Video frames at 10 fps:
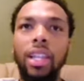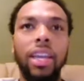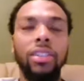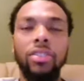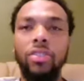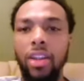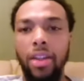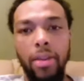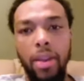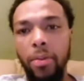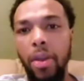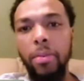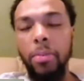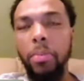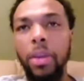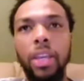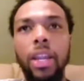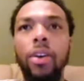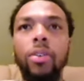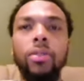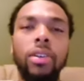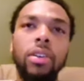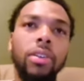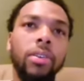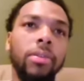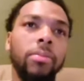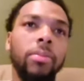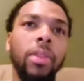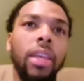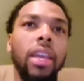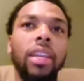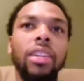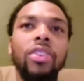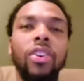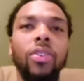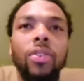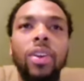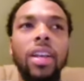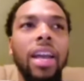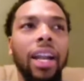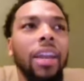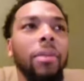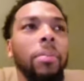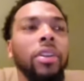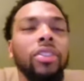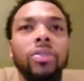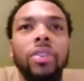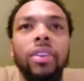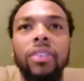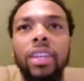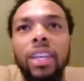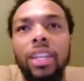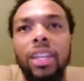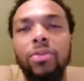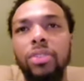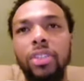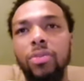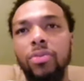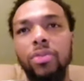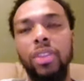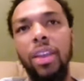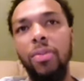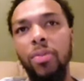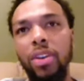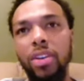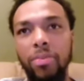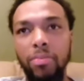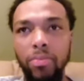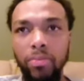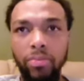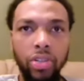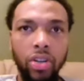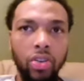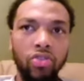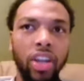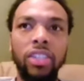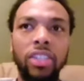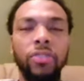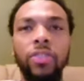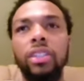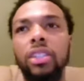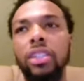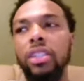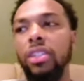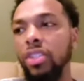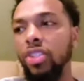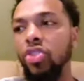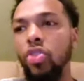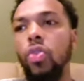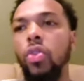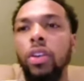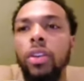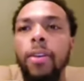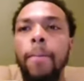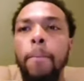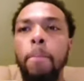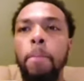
that they liked, and they, they were able to pick it out. Um, and, you know, I got a picture of it, and it was, it was like one of the, you know, greatest feelings, because just knowing